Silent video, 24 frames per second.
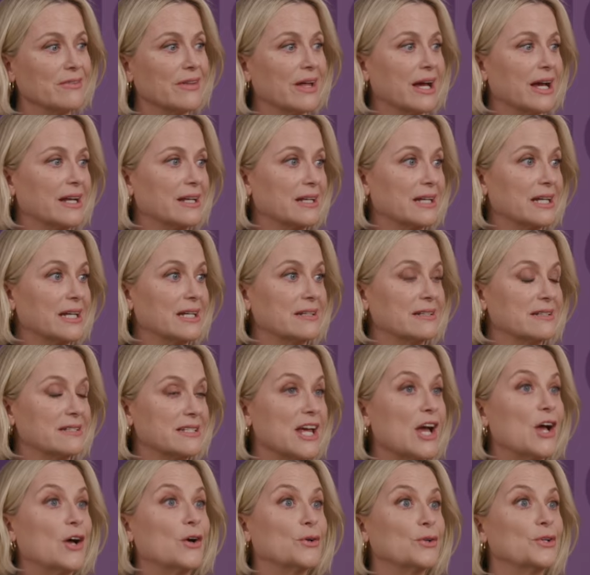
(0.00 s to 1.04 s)
that can
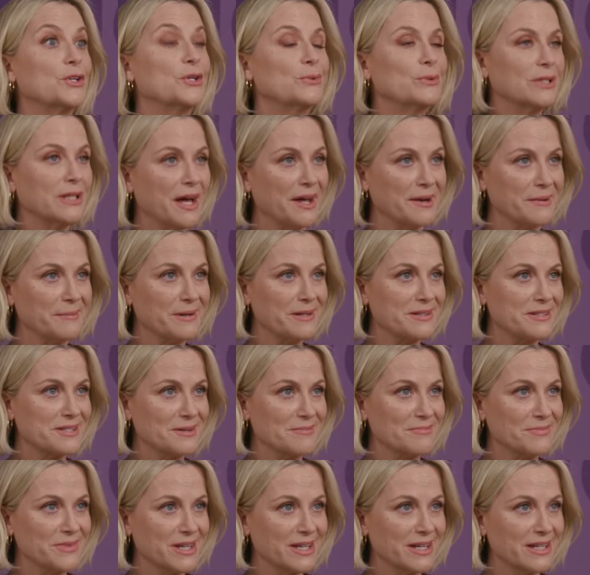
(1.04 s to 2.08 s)
tell you a lot about
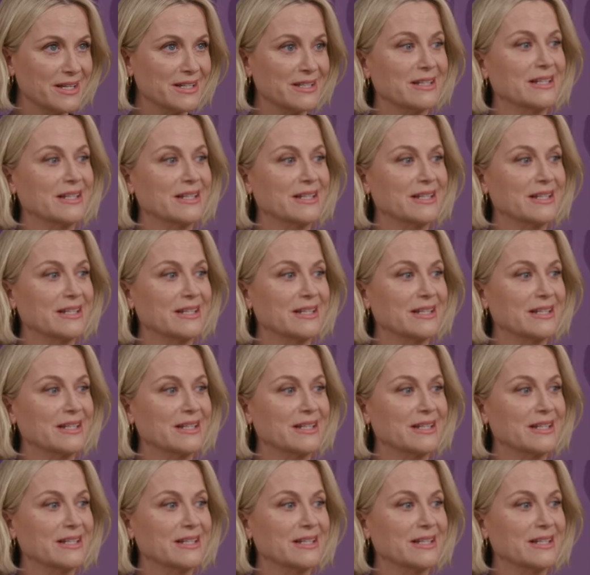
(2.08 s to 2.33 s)
something.